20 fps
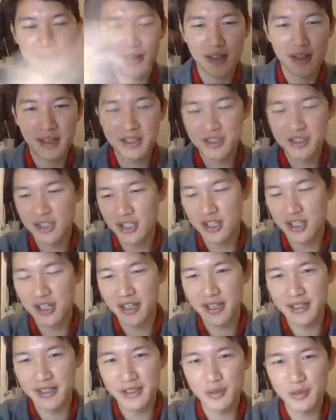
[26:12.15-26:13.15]
Ken
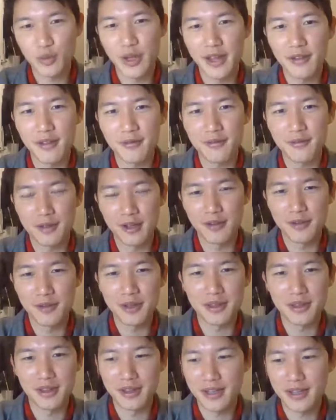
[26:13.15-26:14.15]
Jeong and his wife and
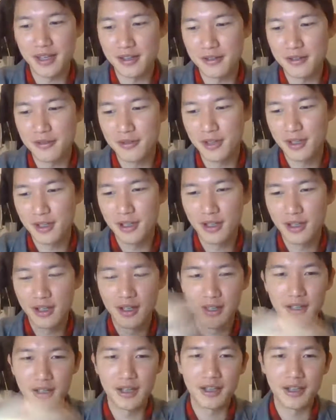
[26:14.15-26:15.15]
everything, kind
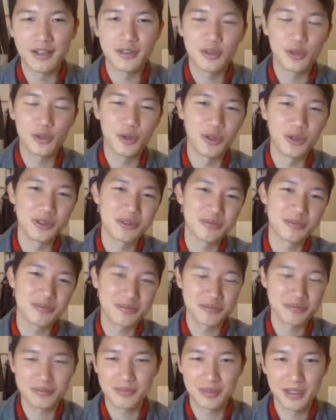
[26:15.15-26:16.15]
of told
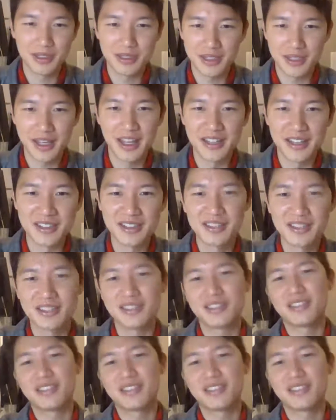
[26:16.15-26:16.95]
Ken